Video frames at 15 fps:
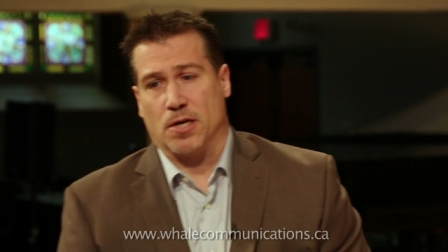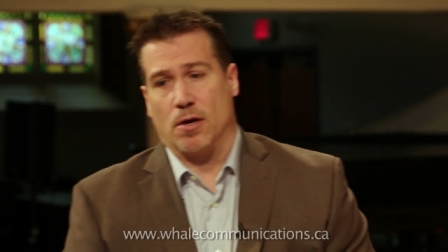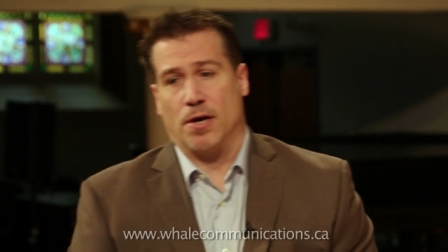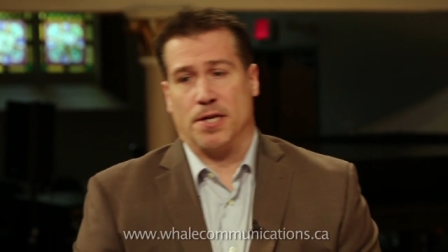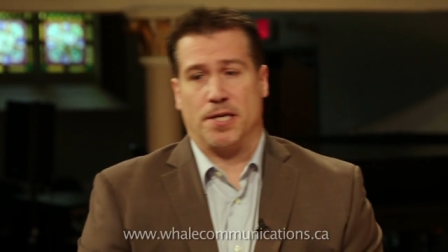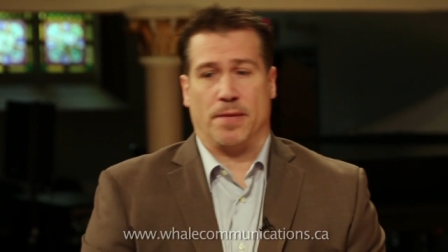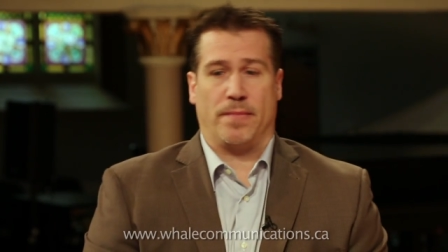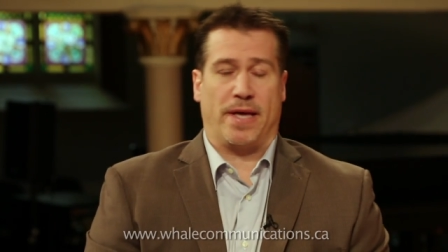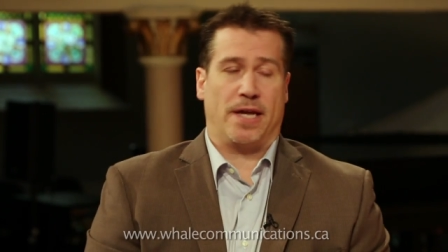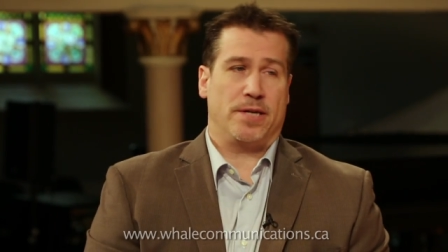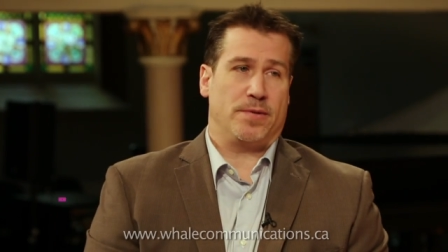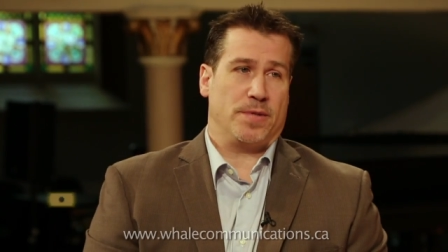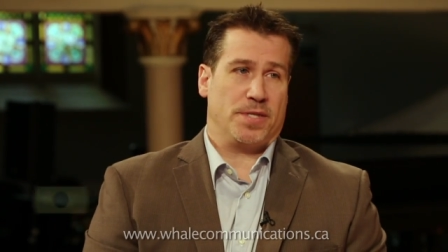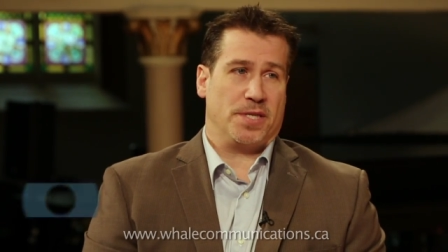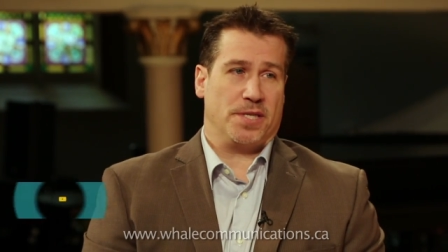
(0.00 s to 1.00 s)
in content
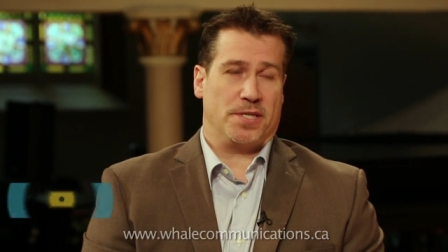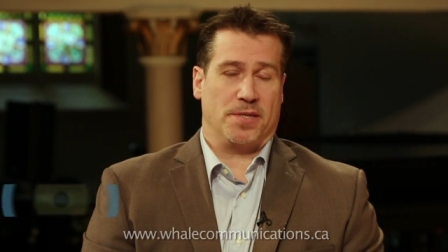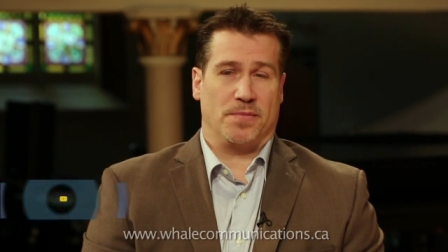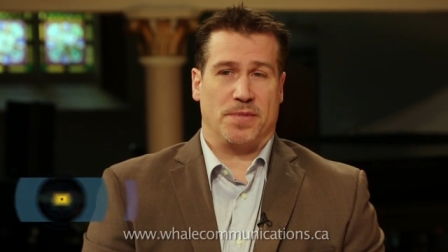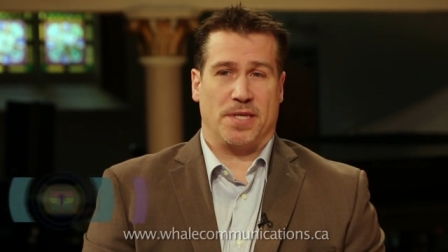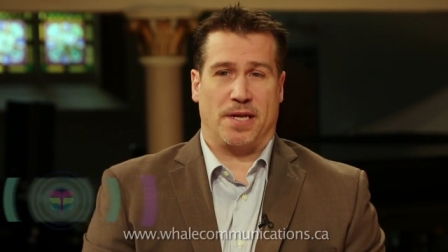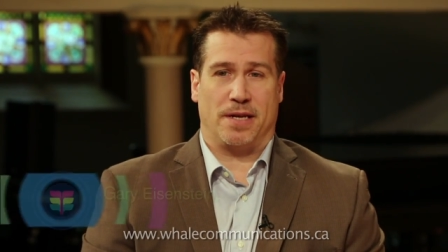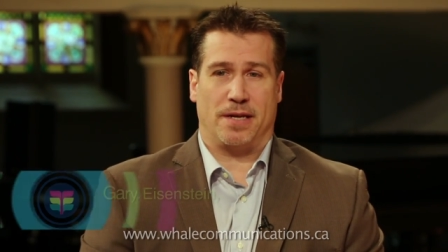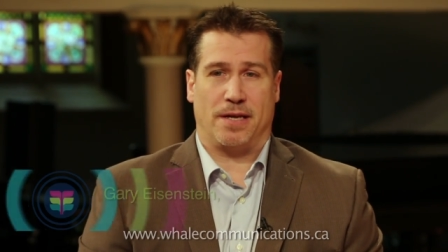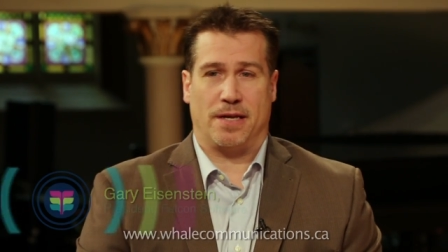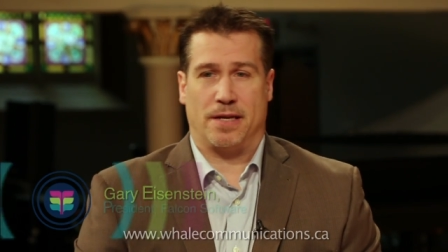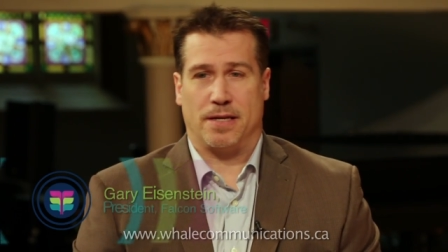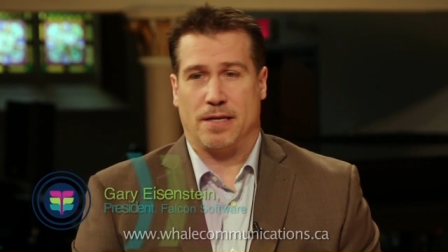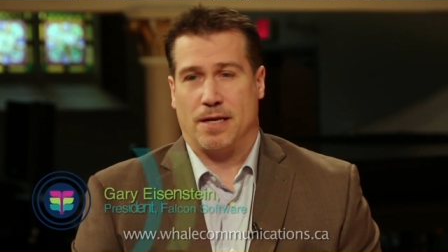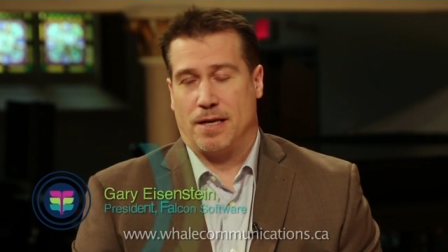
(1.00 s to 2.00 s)
management systems, and,
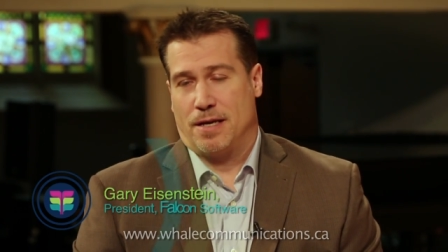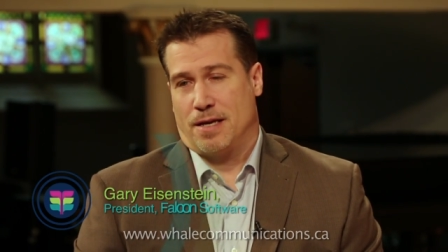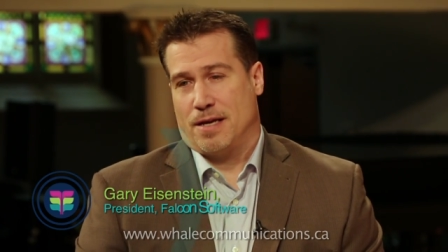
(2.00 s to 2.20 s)
and